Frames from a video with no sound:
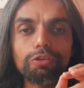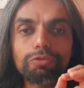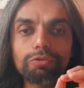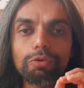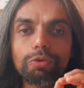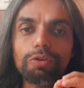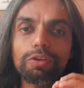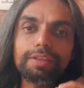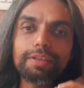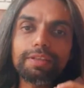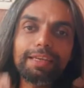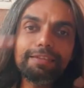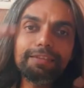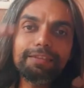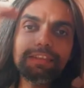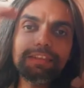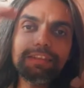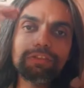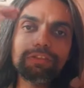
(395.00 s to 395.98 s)
So there
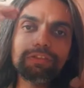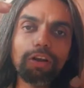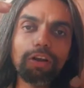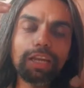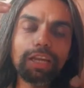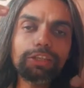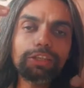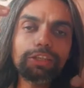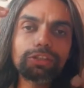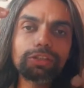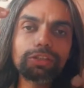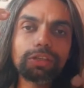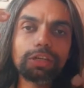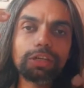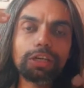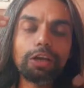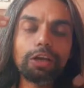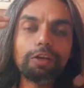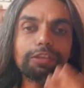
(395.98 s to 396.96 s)
is this knowledge
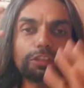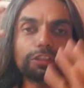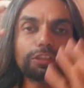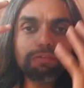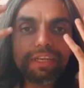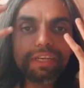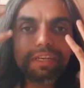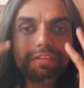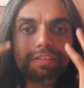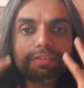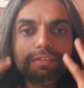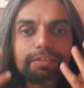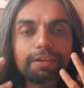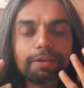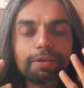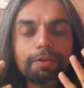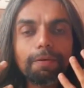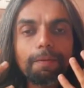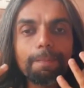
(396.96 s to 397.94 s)
which we
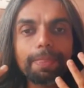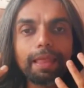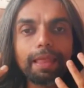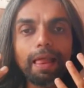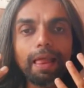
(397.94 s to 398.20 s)
receive,